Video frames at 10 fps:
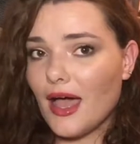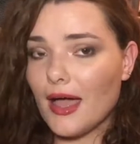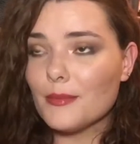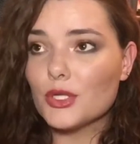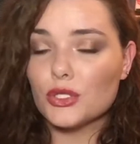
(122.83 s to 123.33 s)

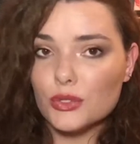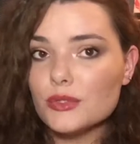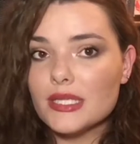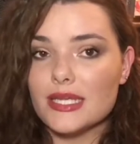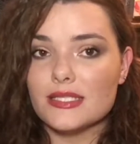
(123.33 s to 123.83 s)
I'm
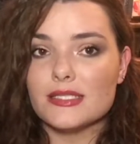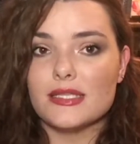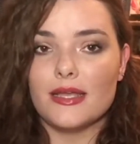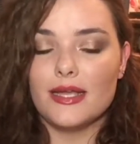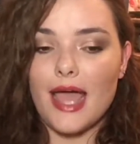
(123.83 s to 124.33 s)
clueless
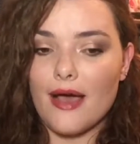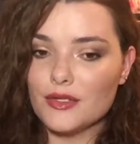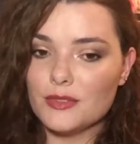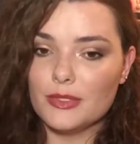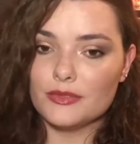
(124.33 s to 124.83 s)
in how
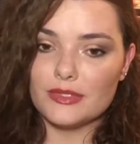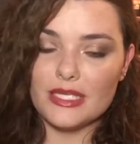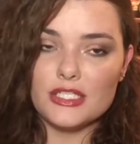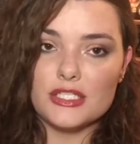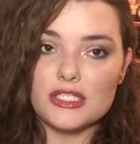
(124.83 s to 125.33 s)
to build
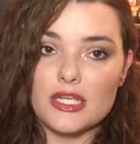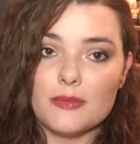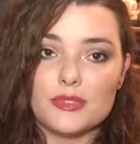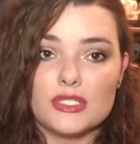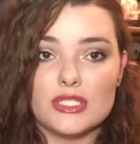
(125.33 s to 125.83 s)

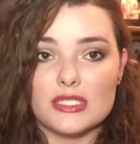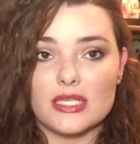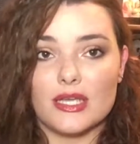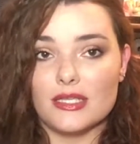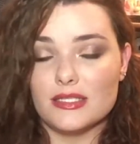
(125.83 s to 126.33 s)
relationships just
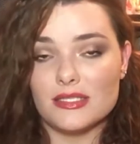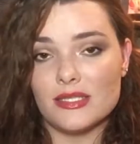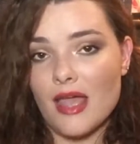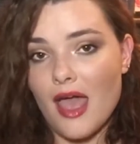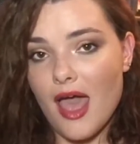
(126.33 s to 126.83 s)

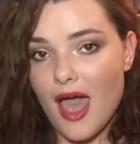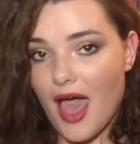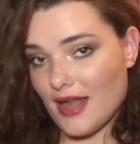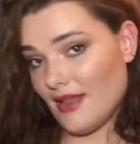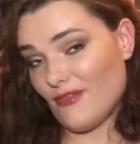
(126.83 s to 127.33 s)
because
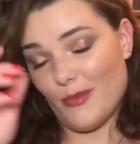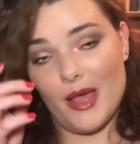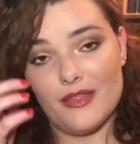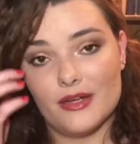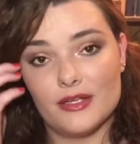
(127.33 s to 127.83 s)
I never
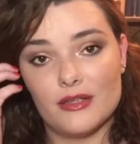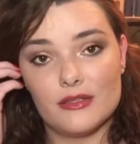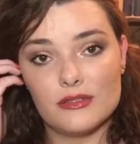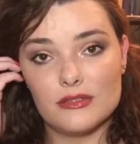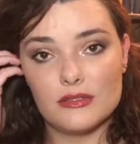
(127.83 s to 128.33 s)
bothered
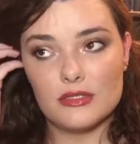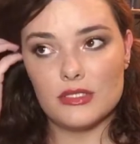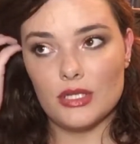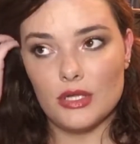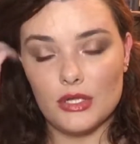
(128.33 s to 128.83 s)

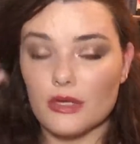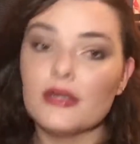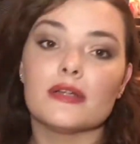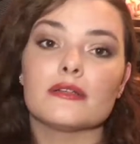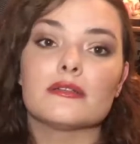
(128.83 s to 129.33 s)
to
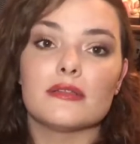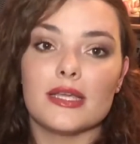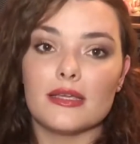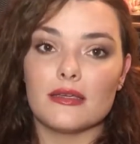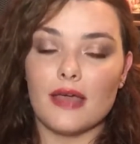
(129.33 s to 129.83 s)
learn.
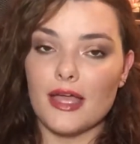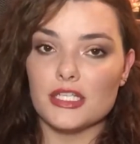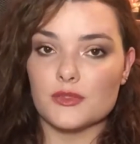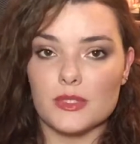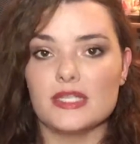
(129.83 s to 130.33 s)
Like, I
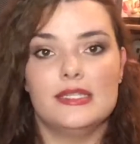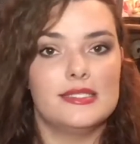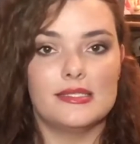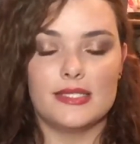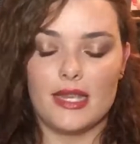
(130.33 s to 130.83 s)
just wouldn't
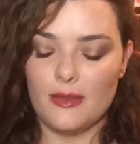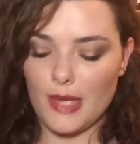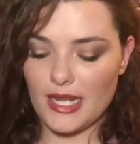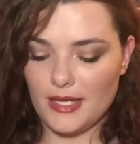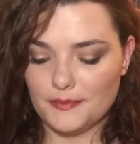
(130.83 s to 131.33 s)
listen to
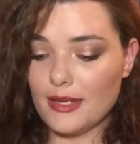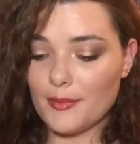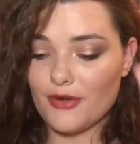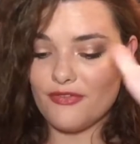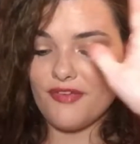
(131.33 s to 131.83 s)
anybody.
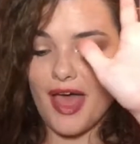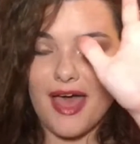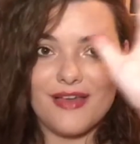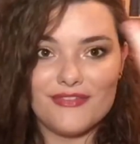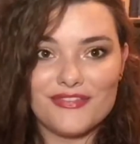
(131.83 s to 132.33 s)
Number
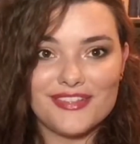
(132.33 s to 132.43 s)
five